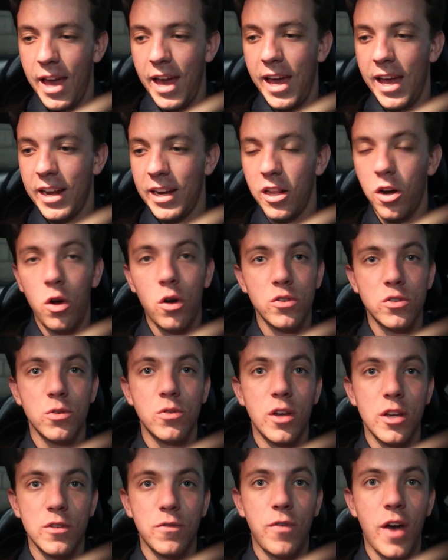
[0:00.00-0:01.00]
And it
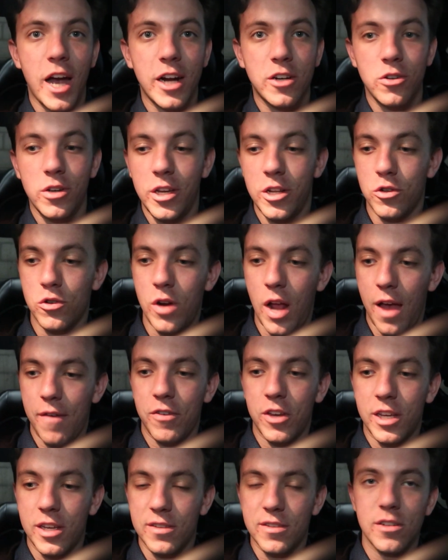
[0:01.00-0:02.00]
also does factor in
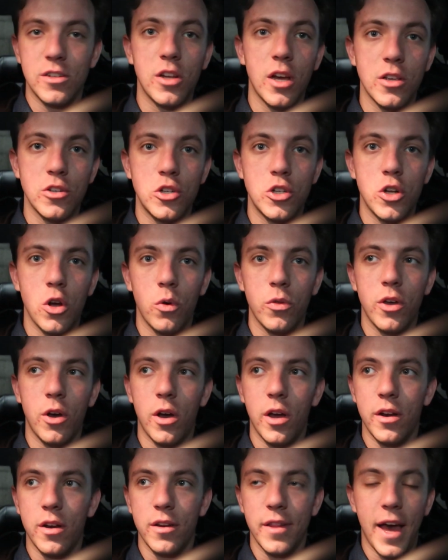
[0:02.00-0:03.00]
traffic, because it does show
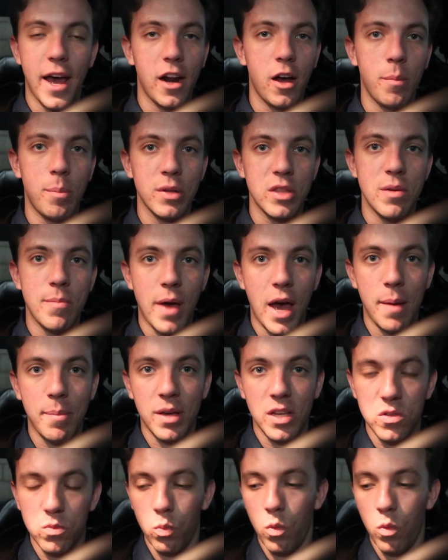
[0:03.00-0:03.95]
that up on the map as